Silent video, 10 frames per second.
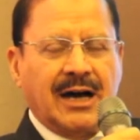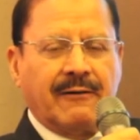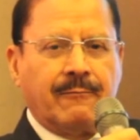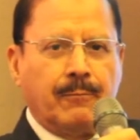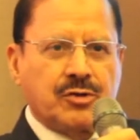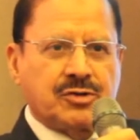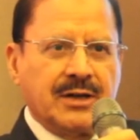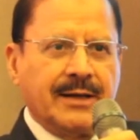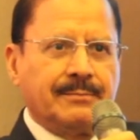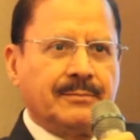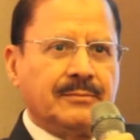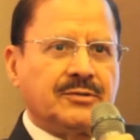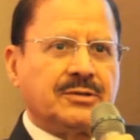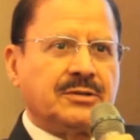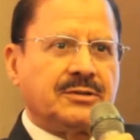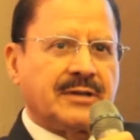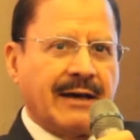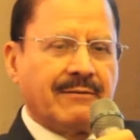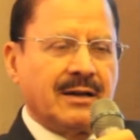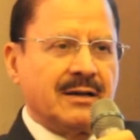of Muslims,
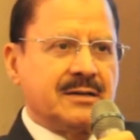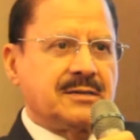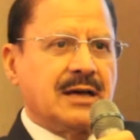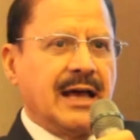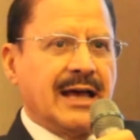travelers,